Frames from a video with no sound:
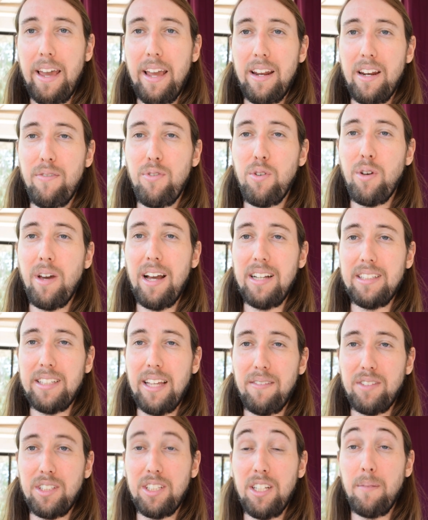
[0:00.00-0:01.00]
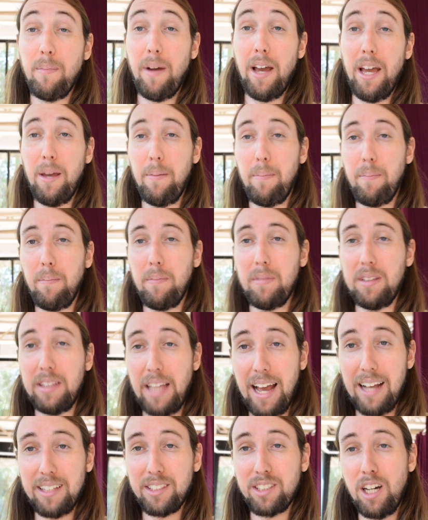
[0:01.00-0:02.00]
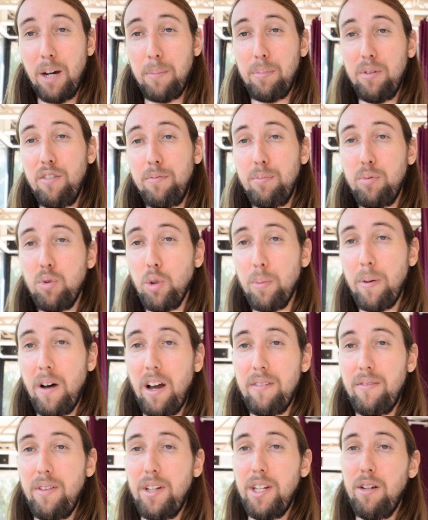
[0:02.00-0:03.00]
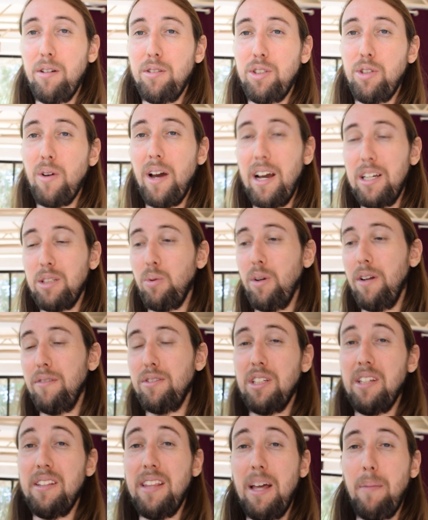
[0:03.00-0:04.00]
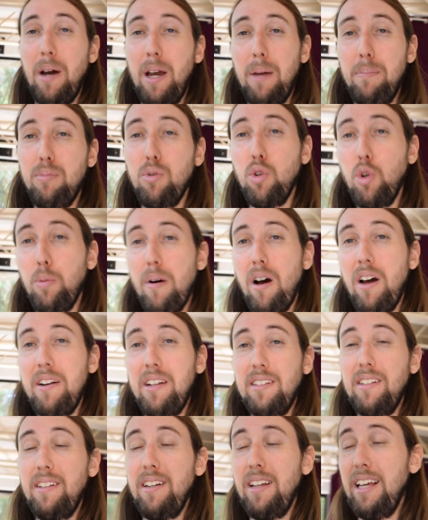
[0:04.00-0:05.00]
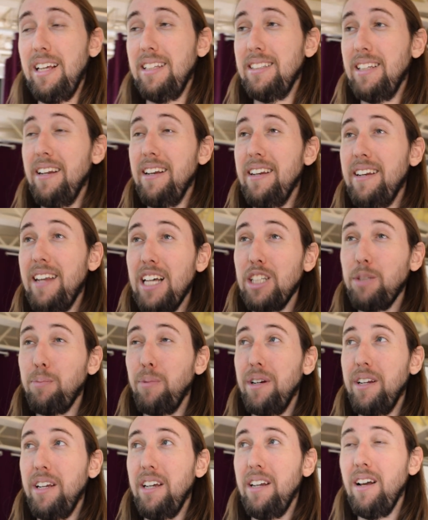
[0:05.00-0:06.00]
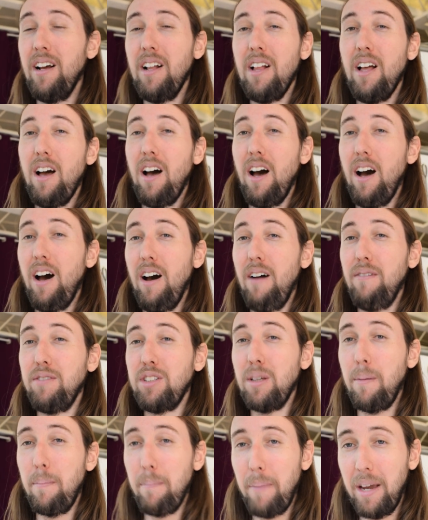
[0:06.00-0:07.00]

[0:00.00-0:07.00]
And if you guys have seen my last couple of pool pond videos, you guys would have seen that my pool pond is in desperate need of some